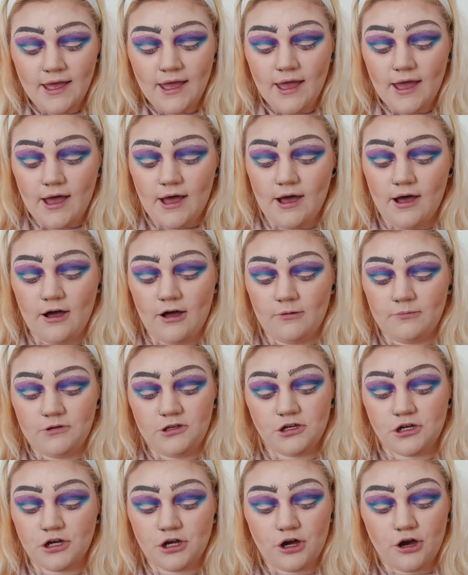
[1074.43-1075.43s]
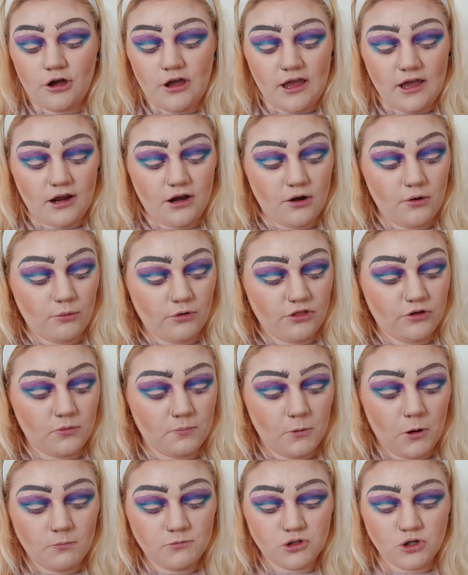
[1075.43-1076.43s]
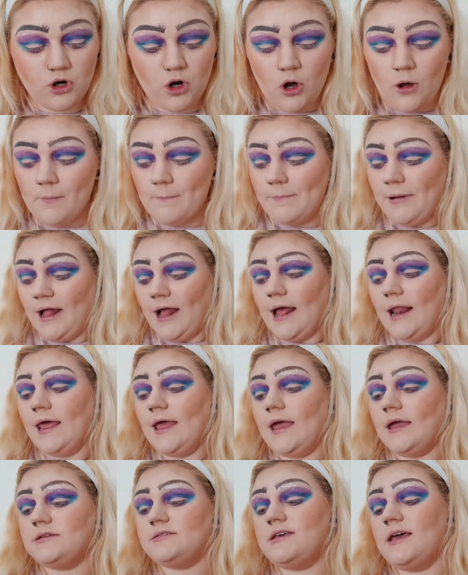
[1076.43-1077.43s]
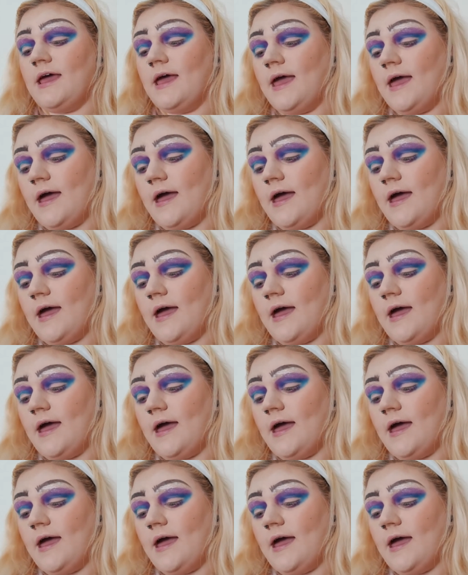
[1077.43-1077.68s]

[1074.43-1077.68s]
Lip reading: you can go in with your Bomb.com palette